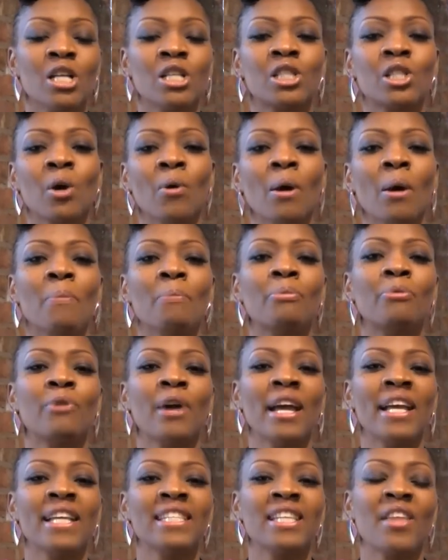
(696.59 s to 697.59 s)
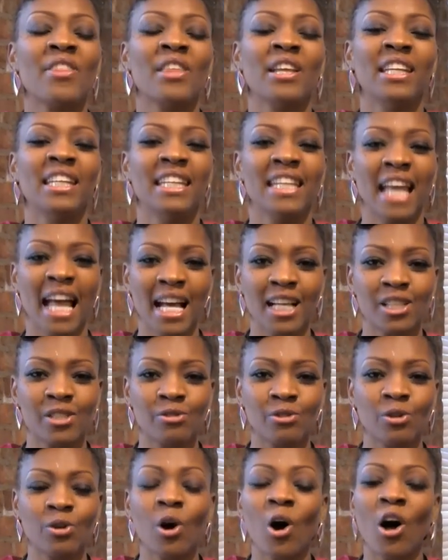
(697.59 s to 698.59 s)
So embrace the
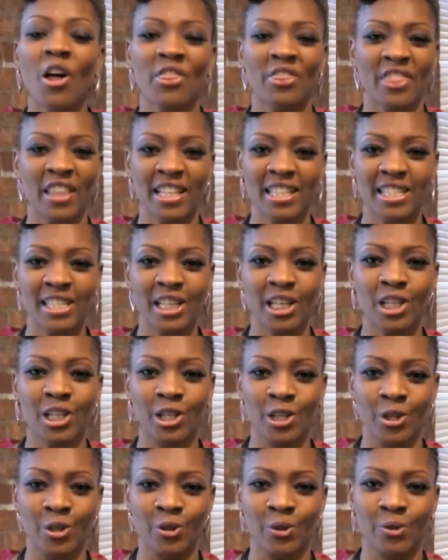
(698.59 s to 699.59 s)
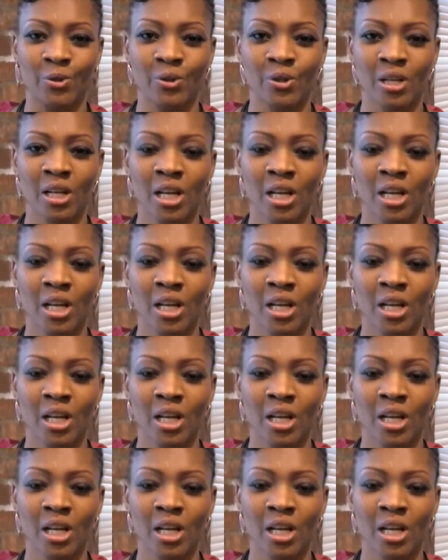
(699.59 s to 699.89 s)
natural, authentic you.